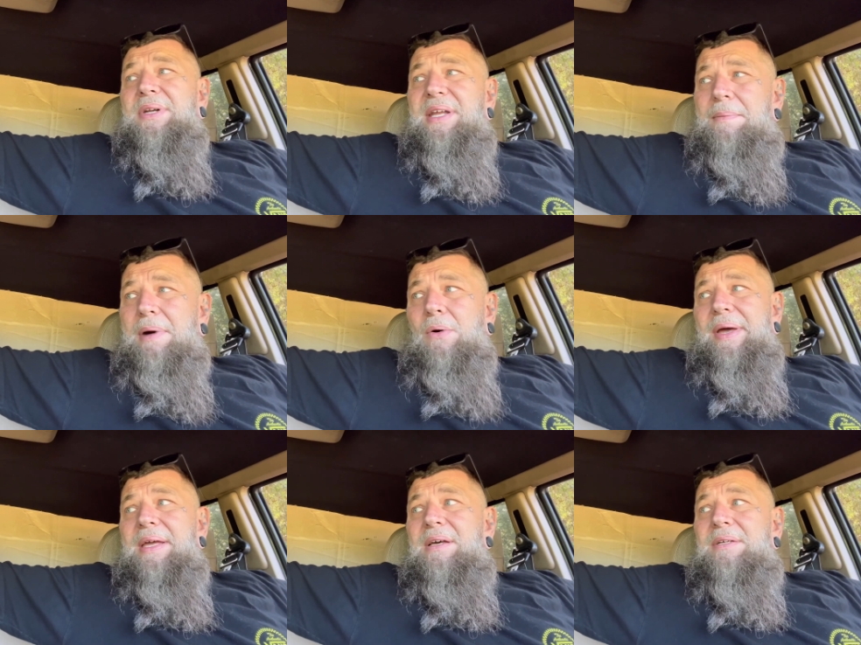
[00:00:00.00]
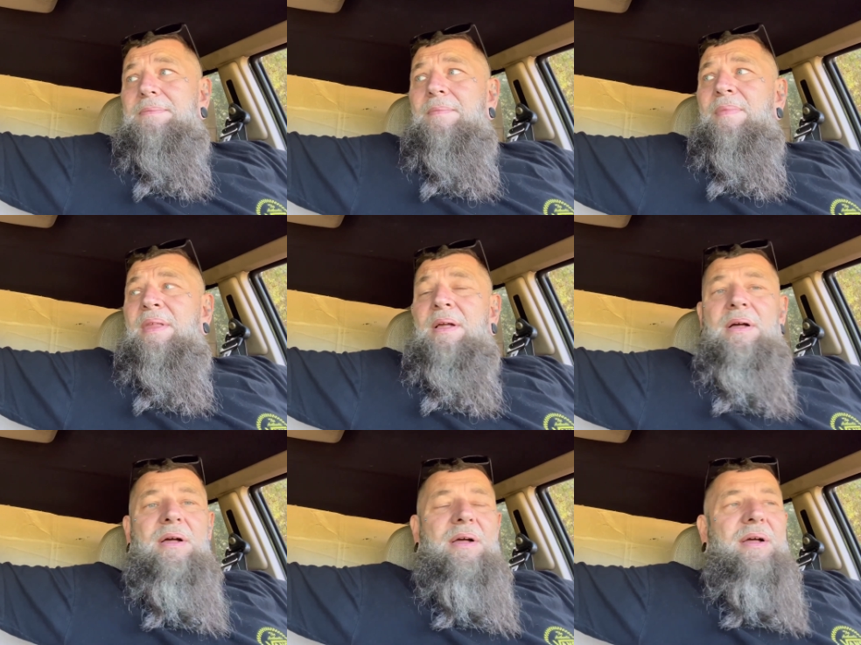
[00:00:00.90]
demoing
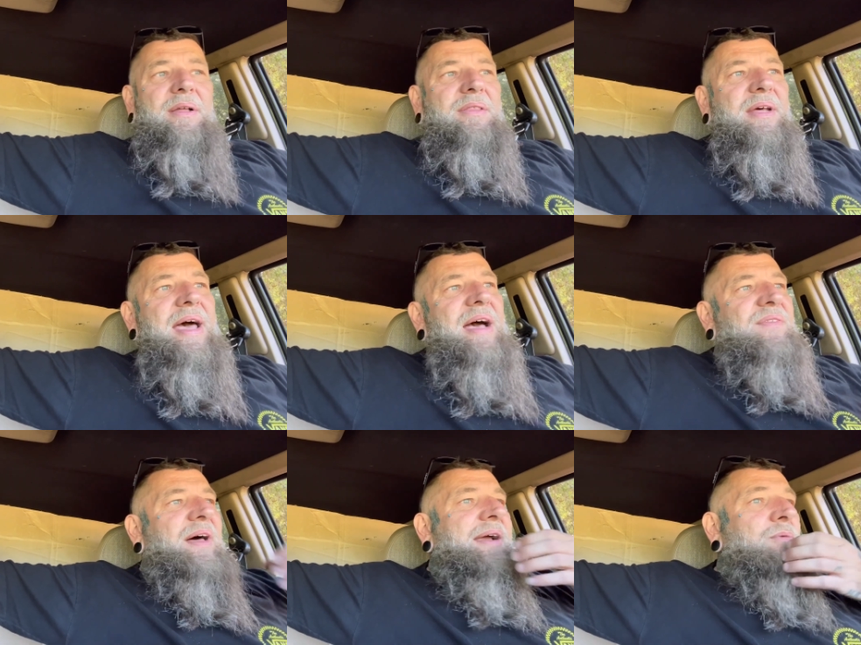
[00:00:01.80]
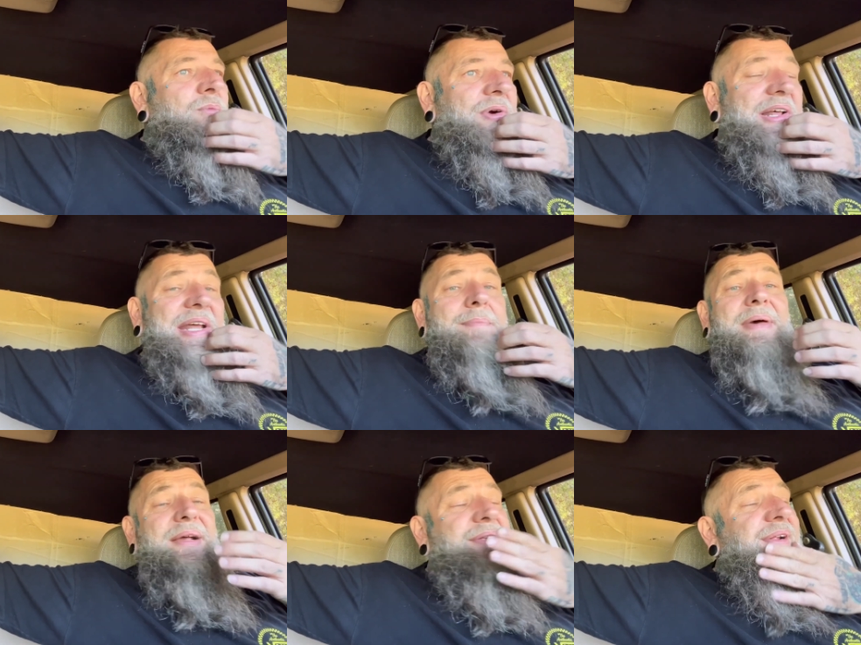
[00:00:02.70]
that have like really
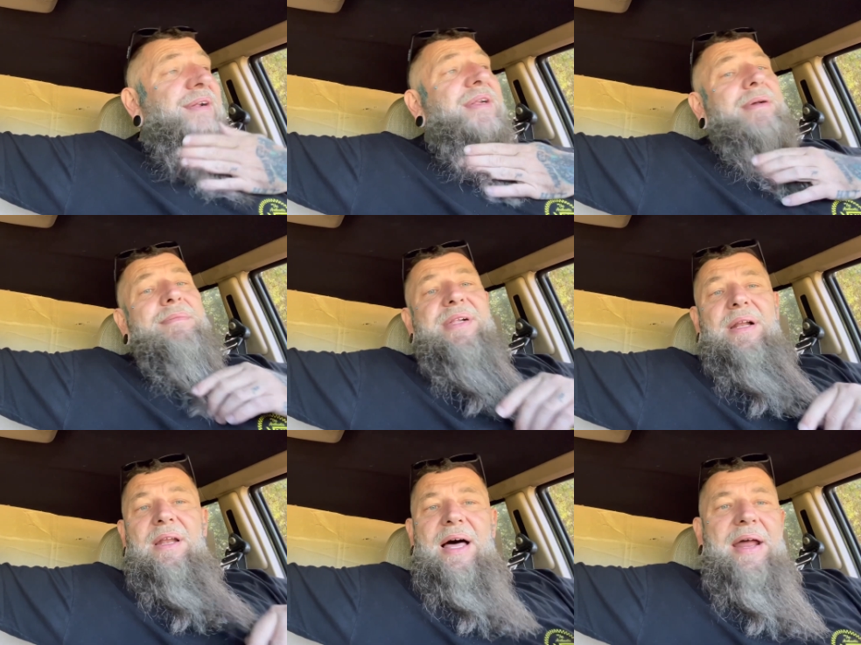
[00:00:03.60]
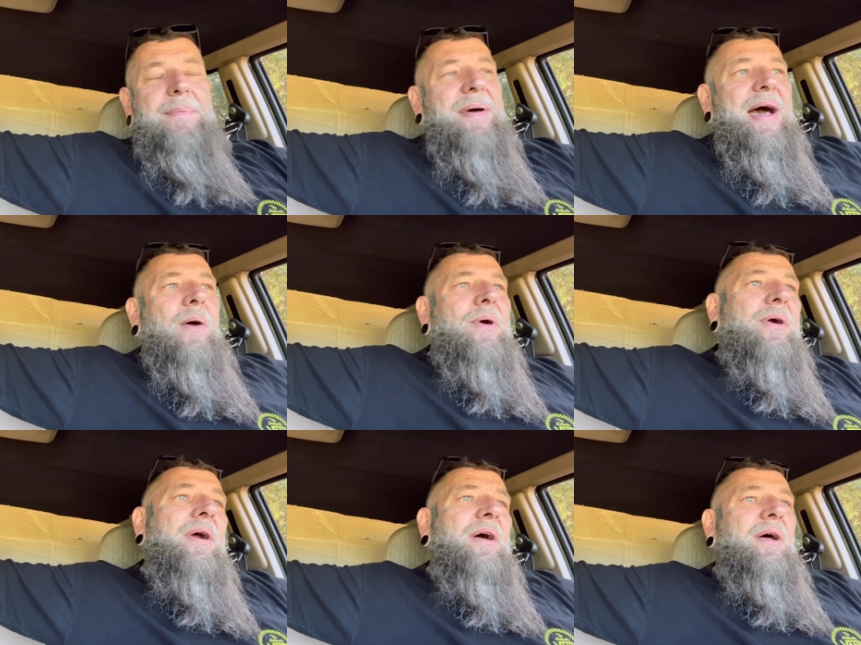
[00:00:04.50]
big systems, a lot of power,